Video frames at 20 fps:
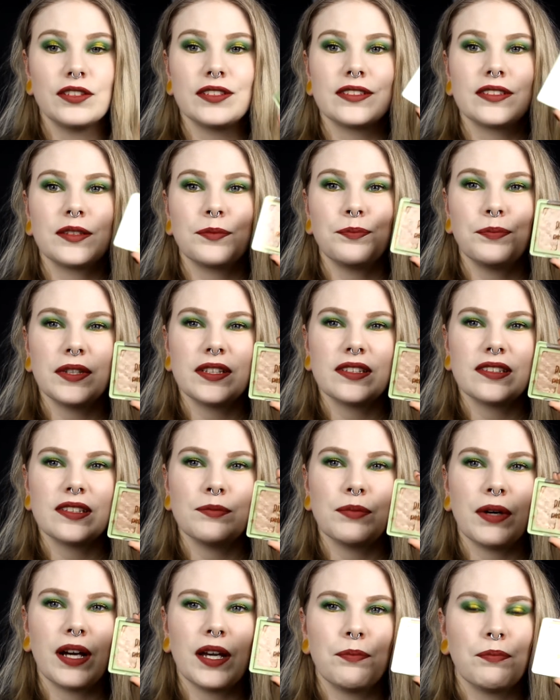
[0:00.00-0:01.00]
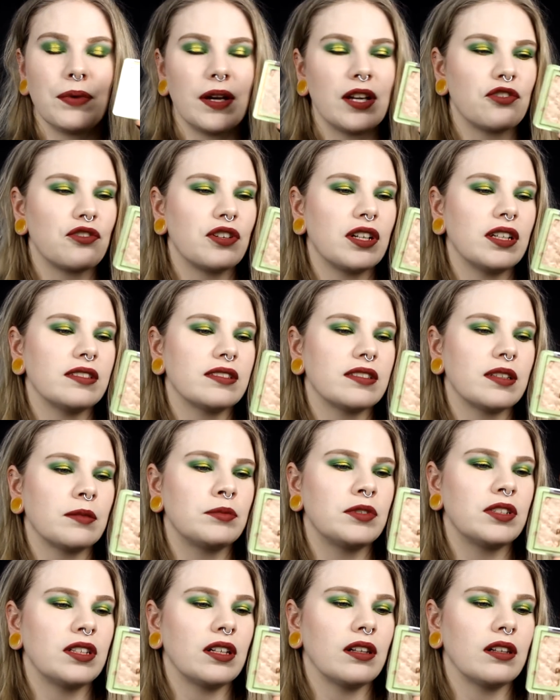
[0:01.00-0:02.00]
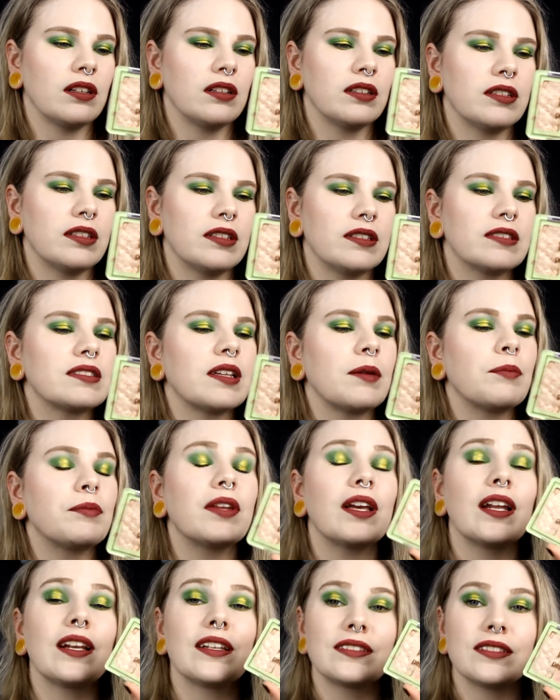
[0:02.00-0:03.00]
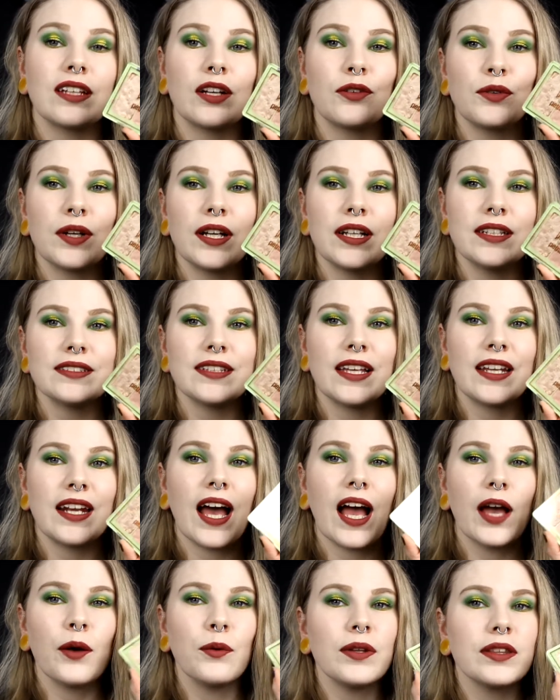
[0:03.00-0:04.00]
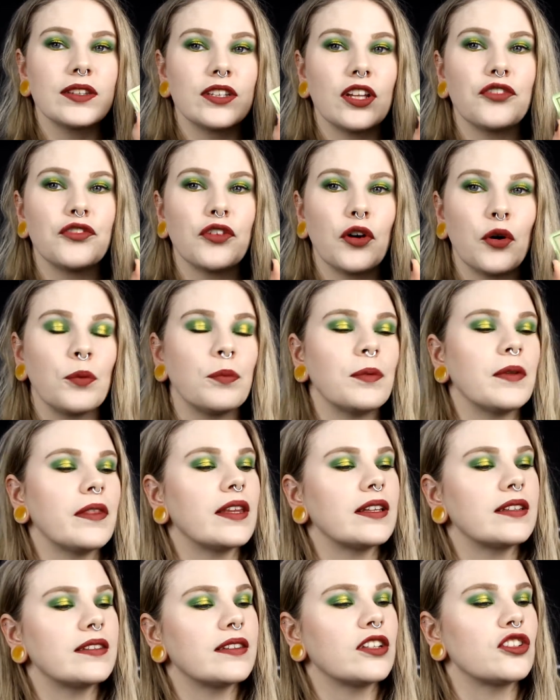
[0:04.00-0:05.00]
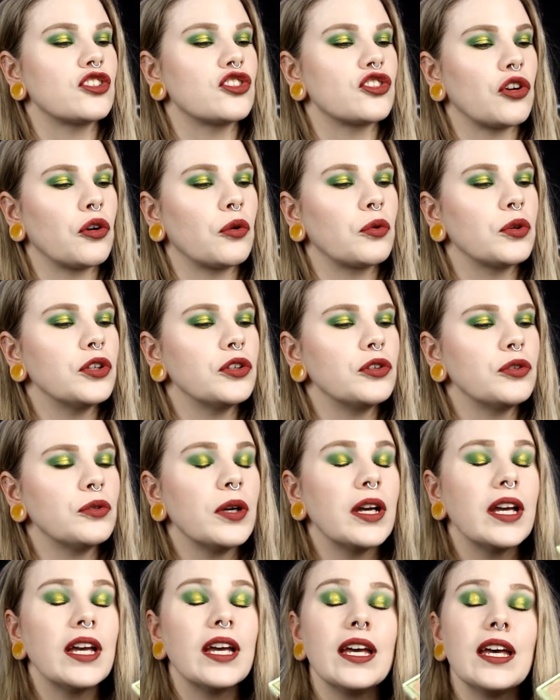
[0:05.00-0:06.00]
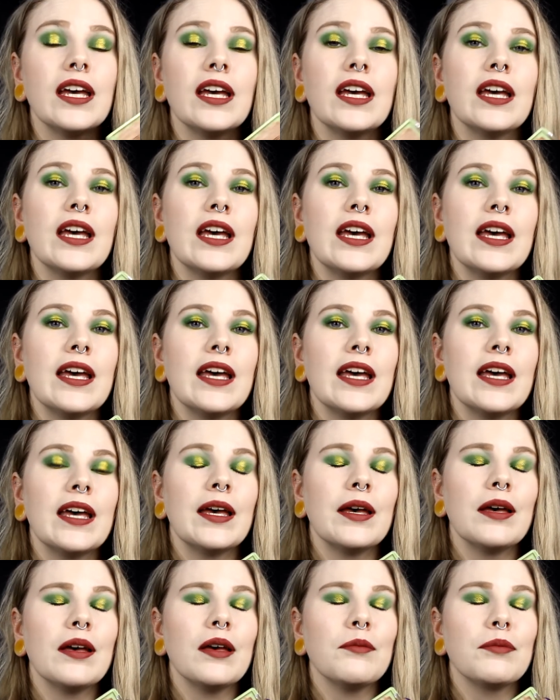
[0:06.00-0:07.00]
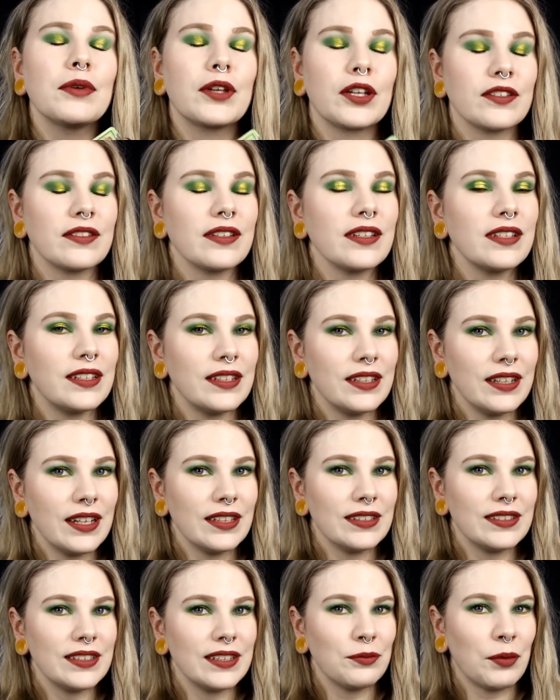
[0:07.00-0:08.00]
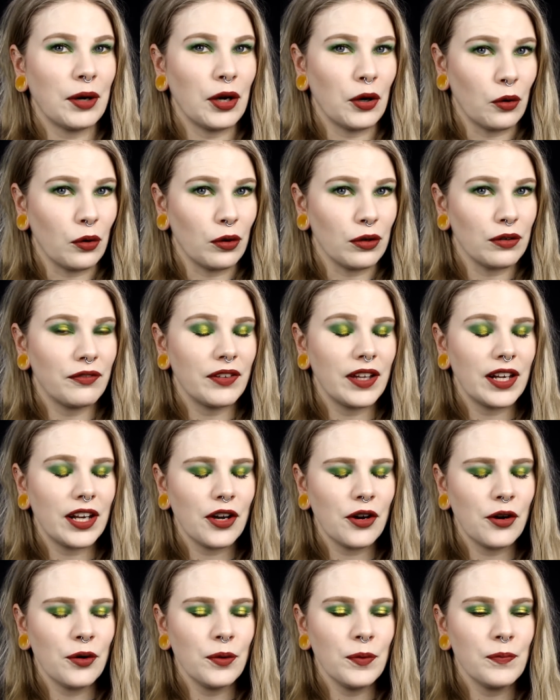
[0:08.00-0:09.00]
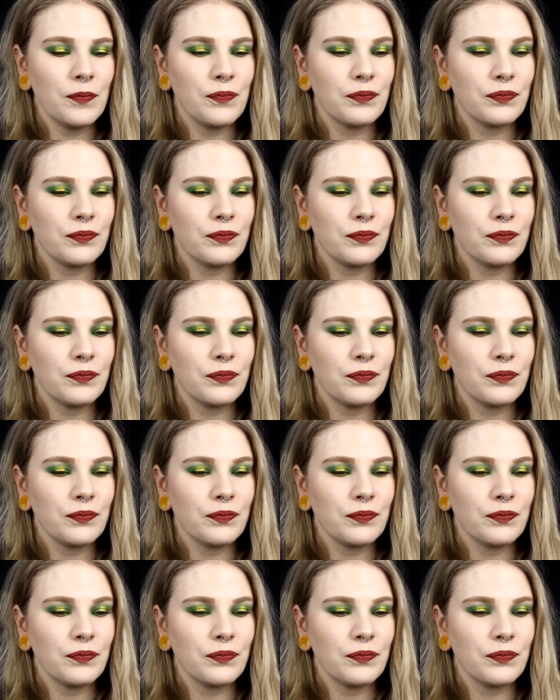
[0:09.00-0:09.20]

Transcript: is the Pixi by Petra Subtle, Subtle Sunrise and I will not open this and show you because I did it in my haul video